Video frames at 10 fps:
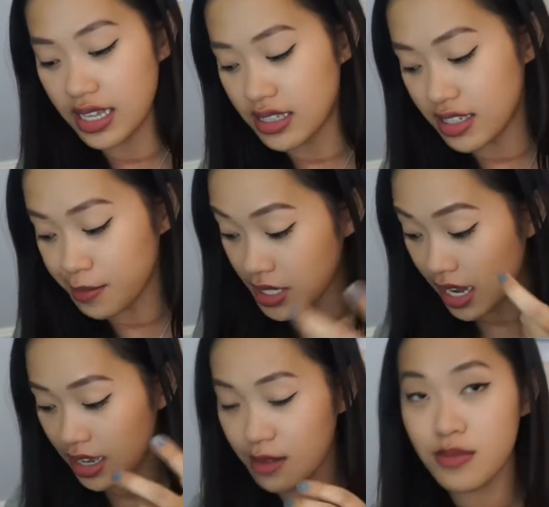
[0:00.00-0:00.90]
and
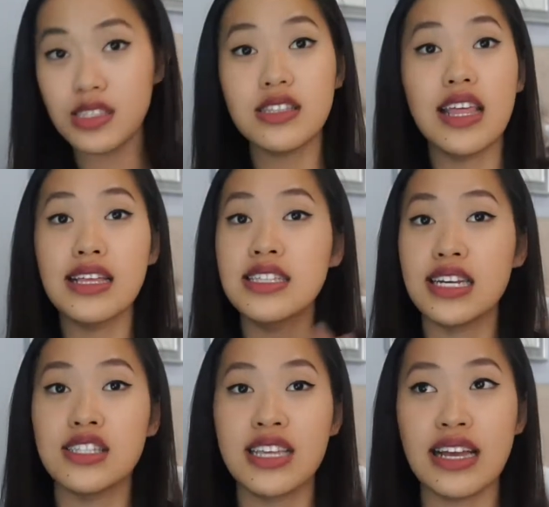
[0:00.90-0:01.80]
sometimes things
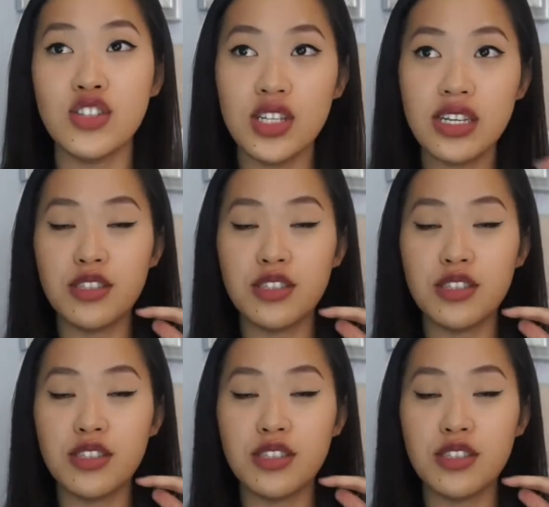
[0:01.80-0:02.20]
get sketchy,